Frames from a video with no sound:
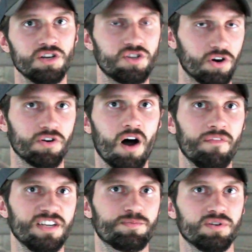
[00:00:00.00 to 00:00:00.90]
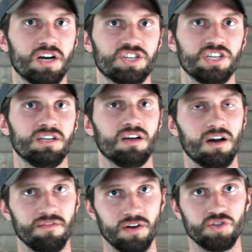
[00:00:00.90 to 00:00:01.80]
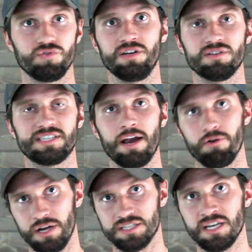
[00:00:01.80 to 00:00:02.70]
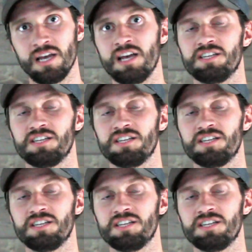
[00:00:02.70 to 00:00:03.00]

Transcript: turn off its production of adrenal steroids.